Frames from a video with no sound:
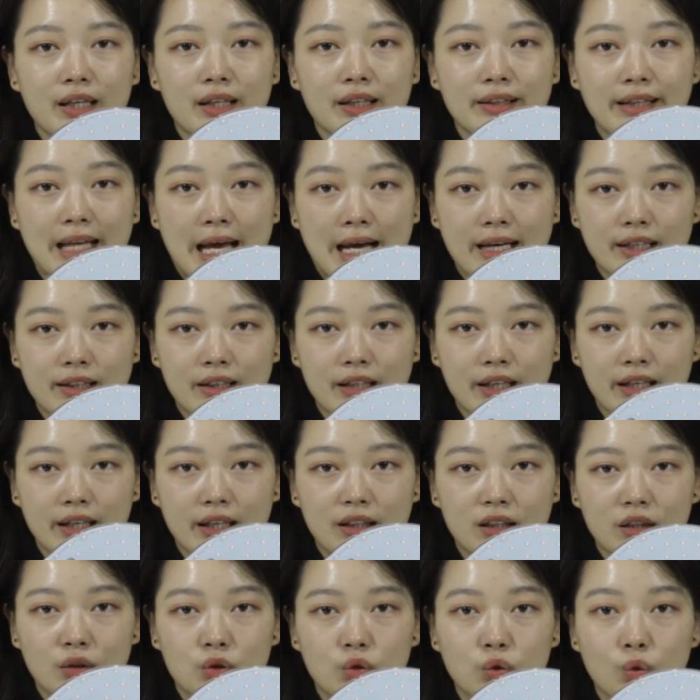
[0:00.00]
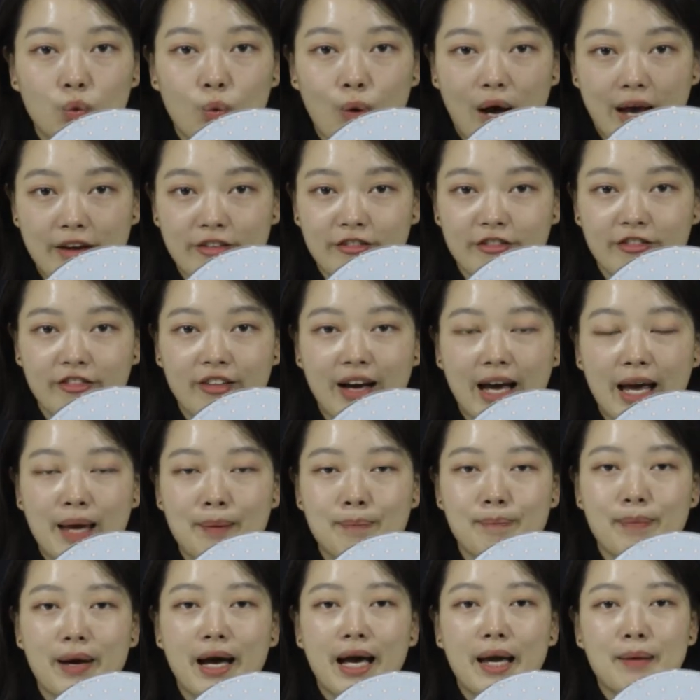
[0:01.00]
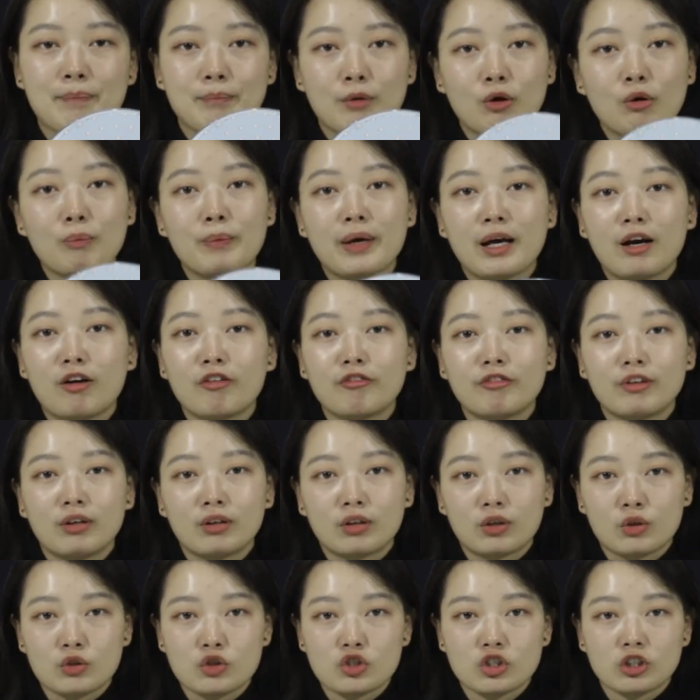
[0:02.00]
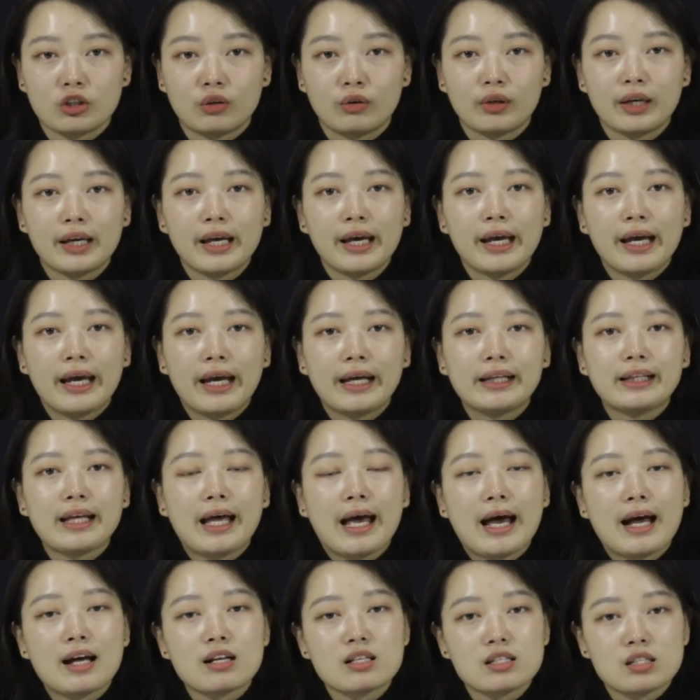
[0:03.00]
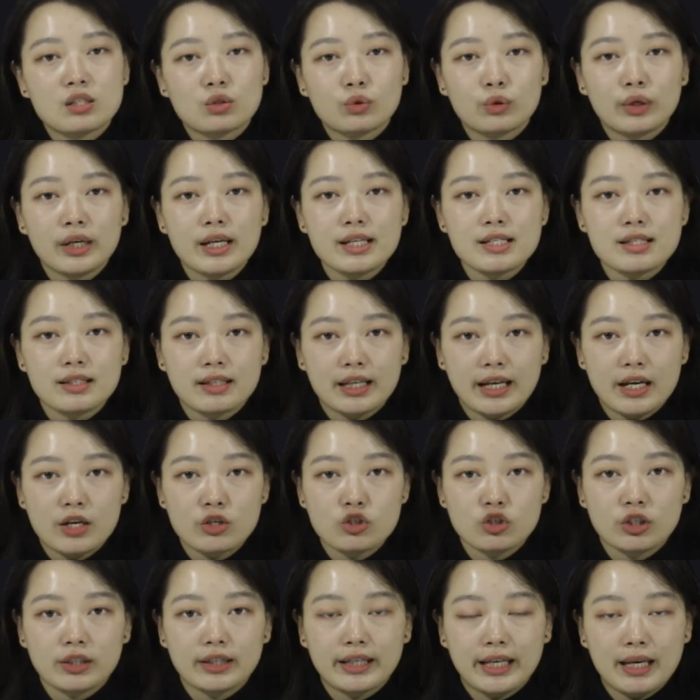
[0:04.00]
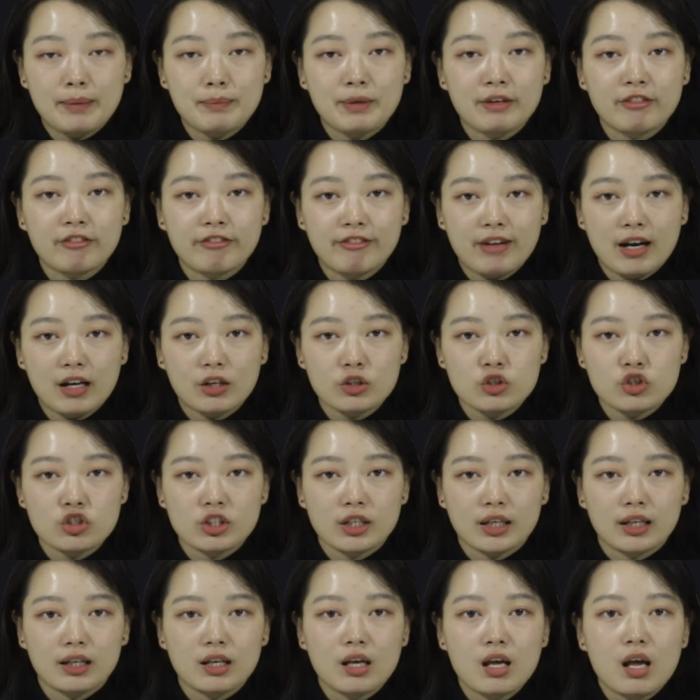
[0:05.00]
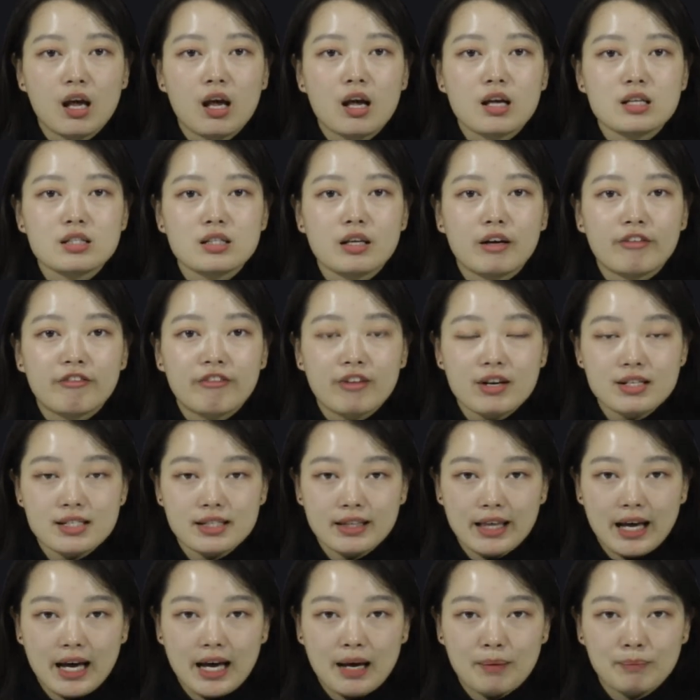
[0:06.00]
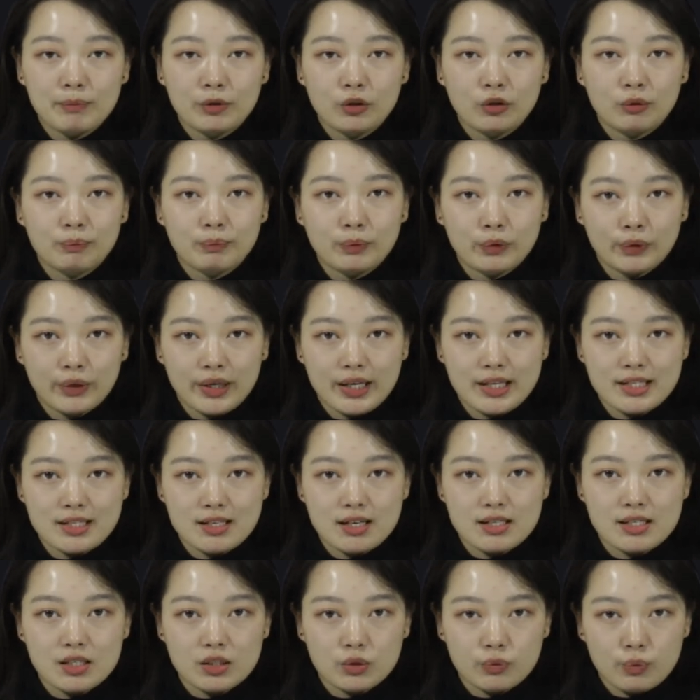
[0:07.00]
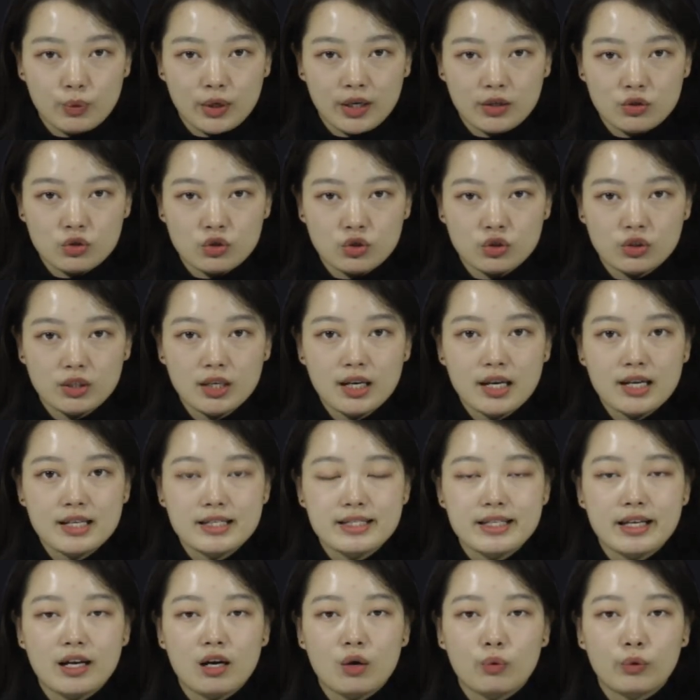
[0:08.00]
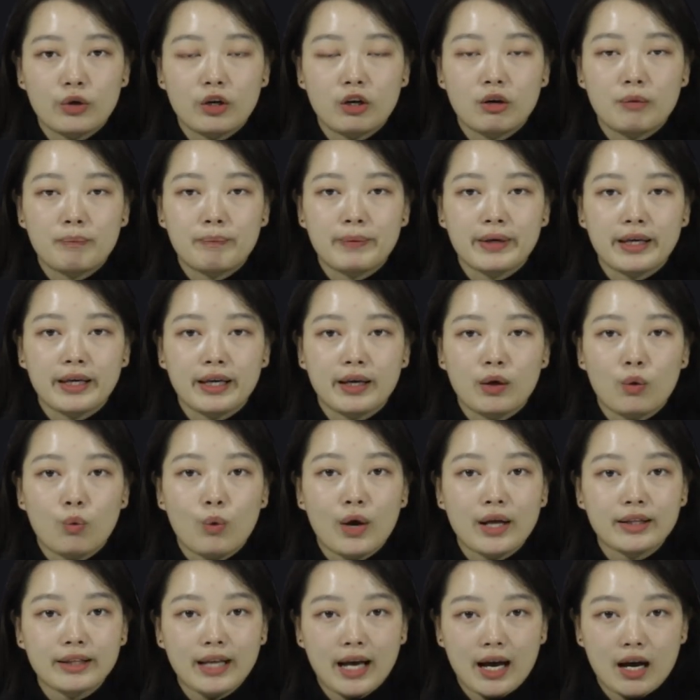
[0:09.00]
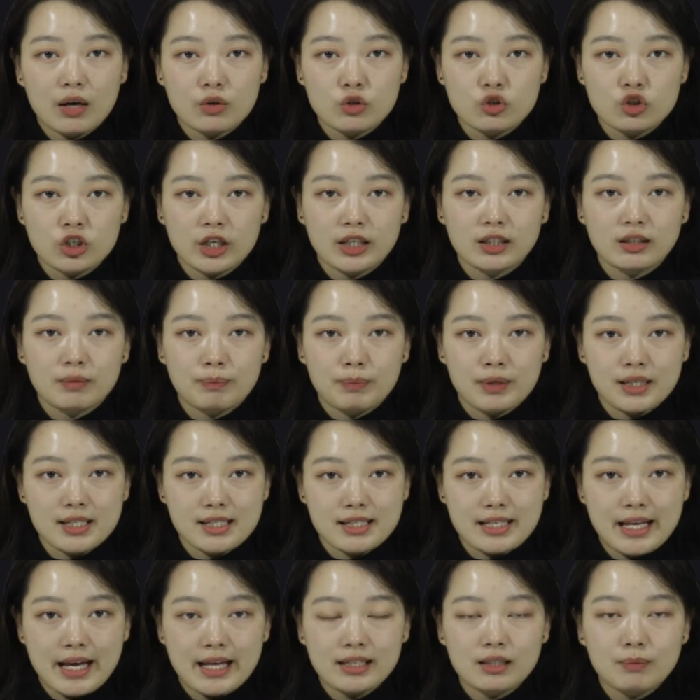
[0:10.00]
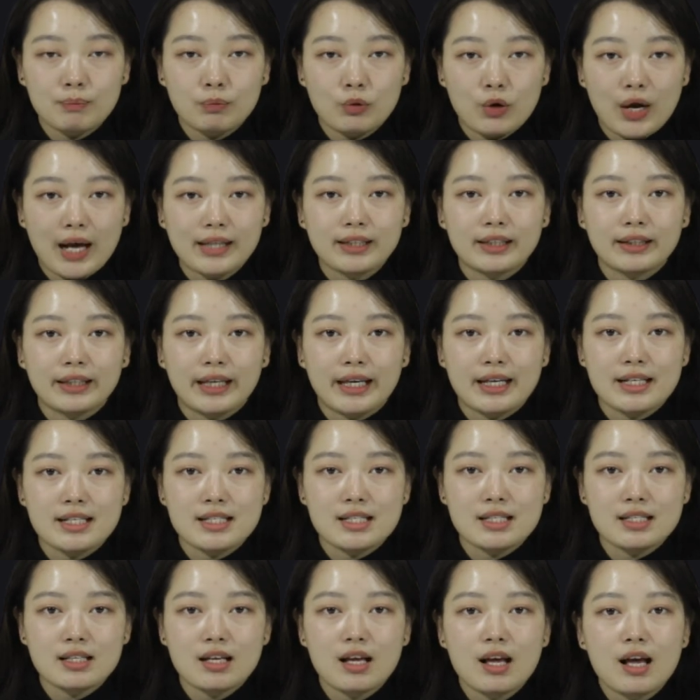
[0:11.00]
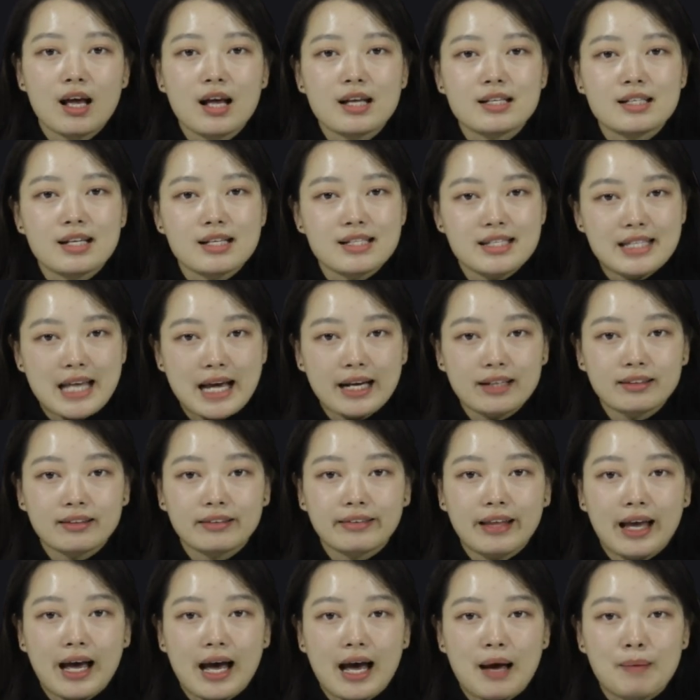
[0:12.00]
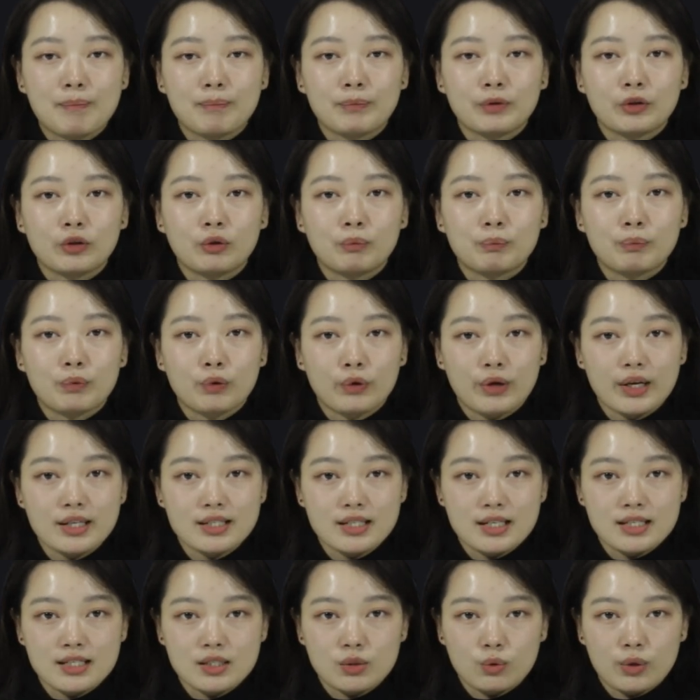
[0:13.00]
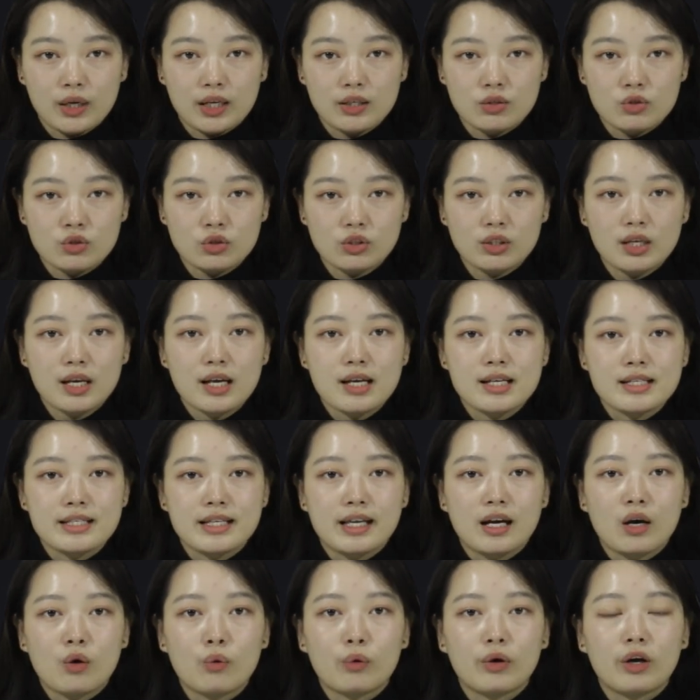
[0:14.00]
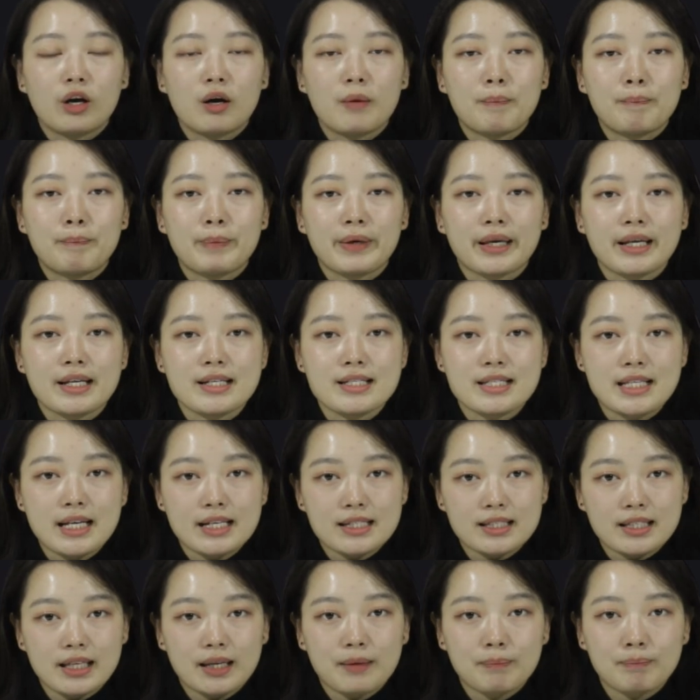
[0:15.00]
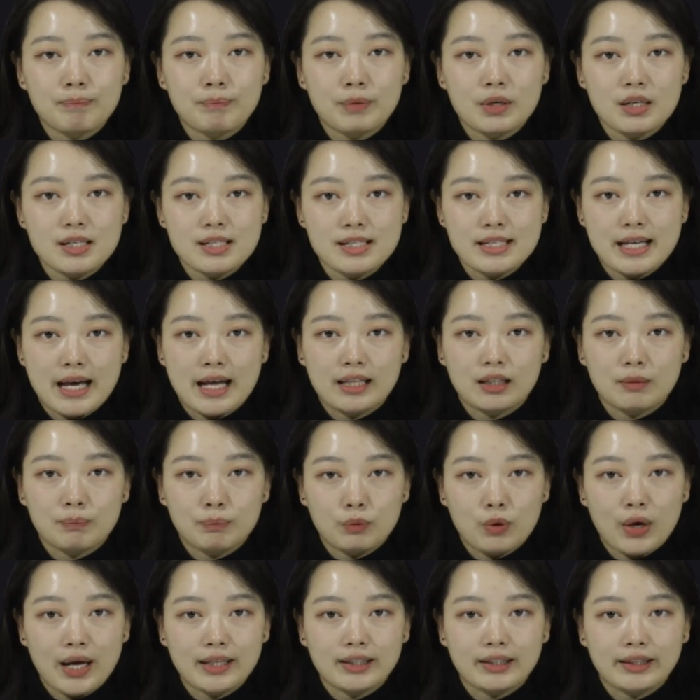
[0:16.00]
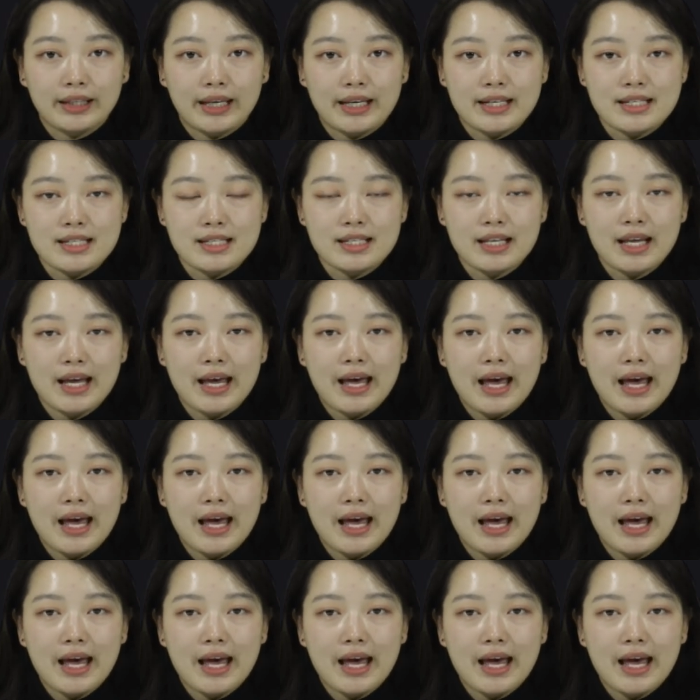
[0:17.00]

connected to Wi-Fi by mobile phone control. It has 3-stage dimming function. The first time you press the switch, there will be 100% brightness. The second time you press the switch, there will be 16% brightness.